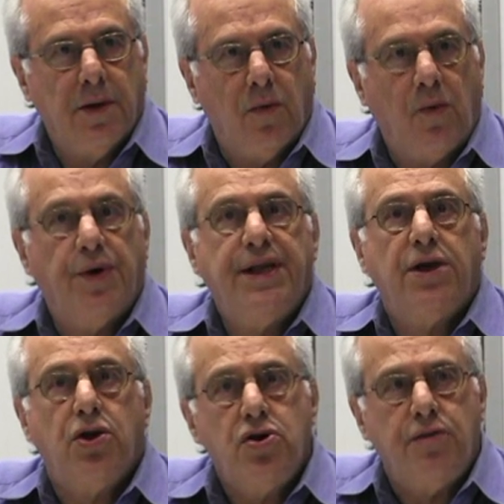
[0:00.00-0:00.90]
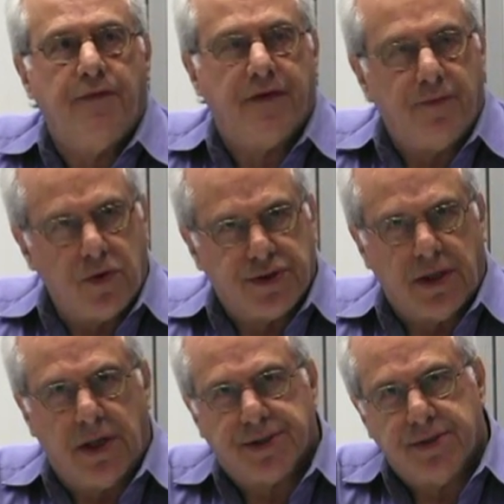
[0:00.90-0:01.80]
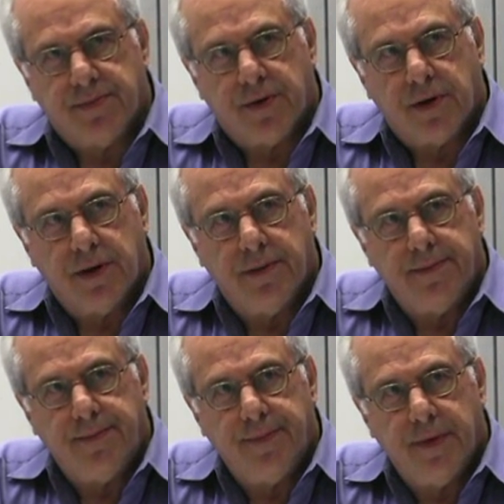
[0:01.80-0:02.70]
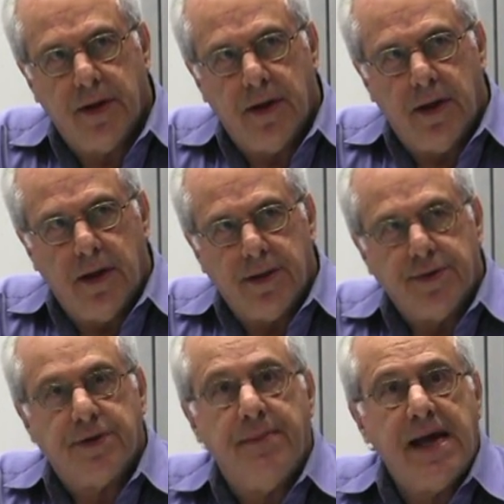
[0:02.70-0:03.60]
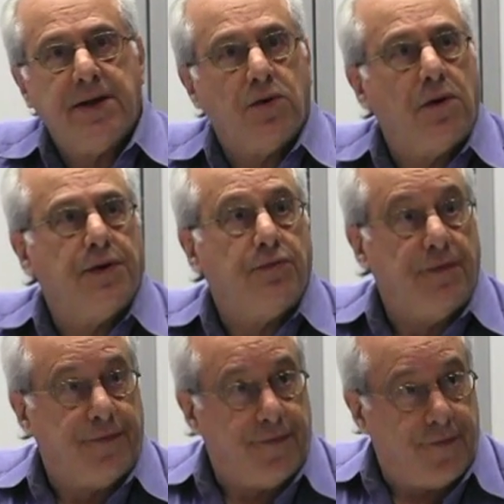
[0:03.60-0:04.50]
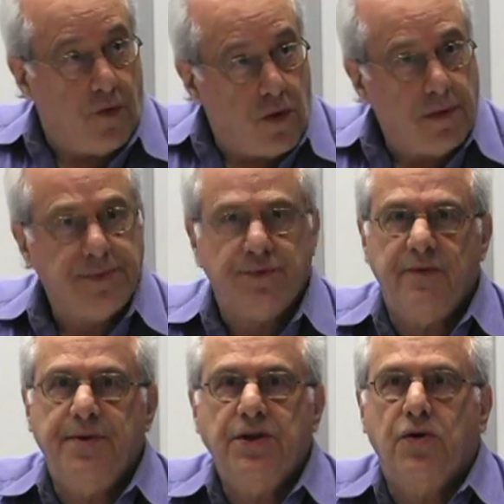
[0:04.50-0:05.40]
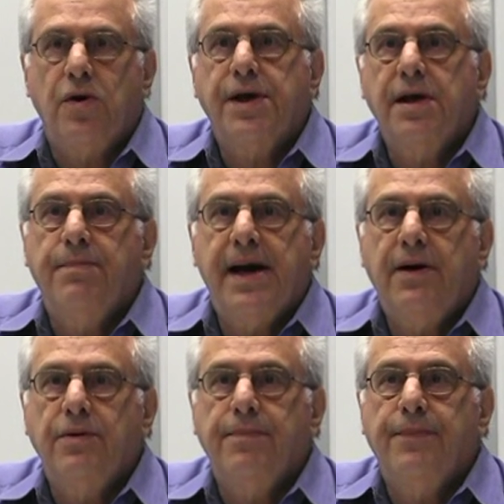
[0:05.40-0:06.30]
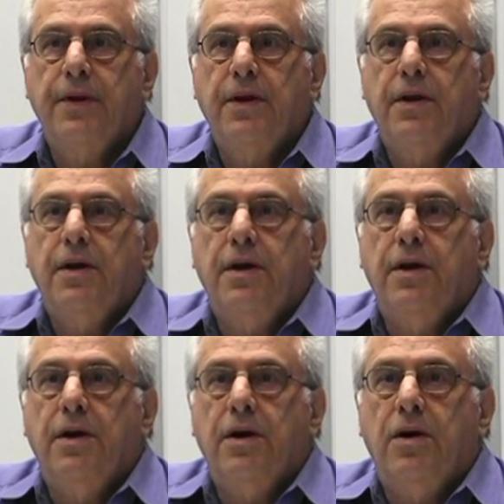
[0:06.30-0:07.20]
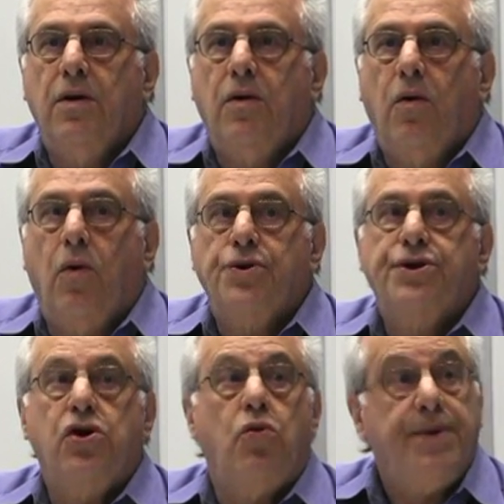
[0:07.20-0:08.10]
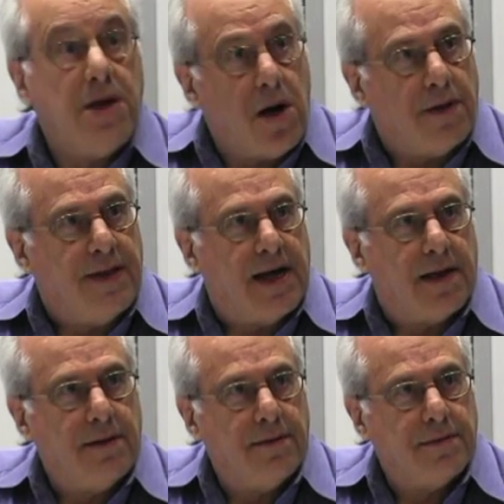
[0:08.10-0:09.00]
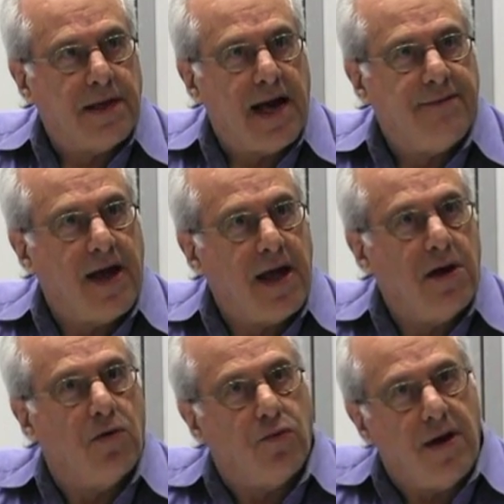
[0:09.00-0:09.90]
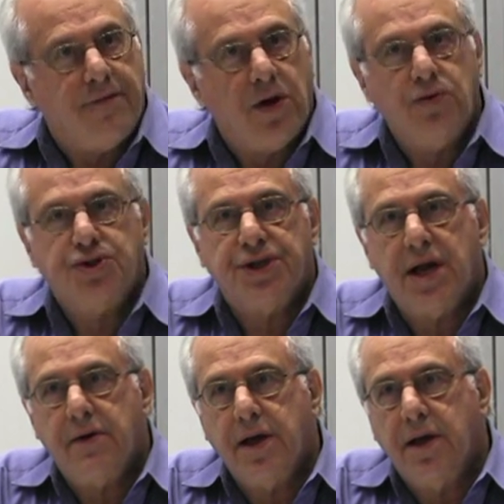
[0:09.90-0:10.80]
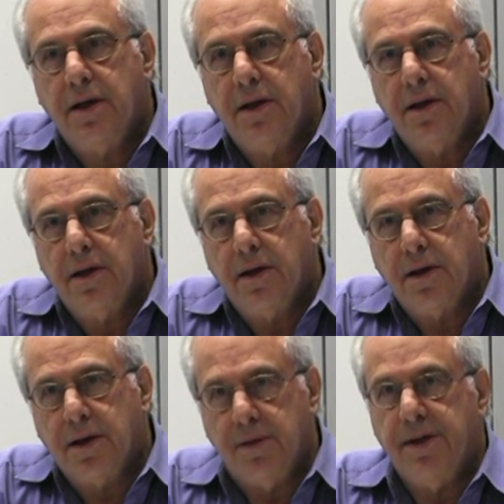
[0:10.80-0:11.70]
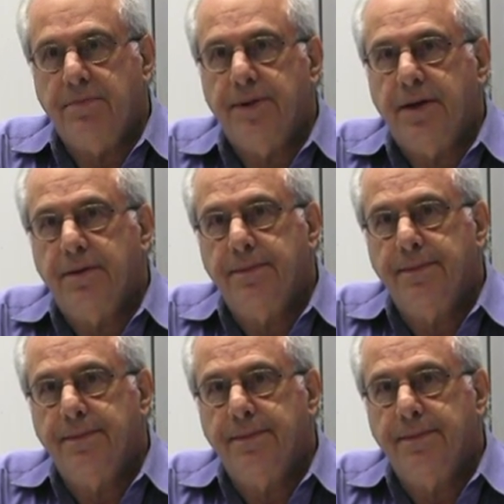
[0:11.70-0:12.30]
What would it learn from Rosa Luxemburg? To demand all the reforms we've been talking about? Or to go beyond that, to have a revolutionary commitment?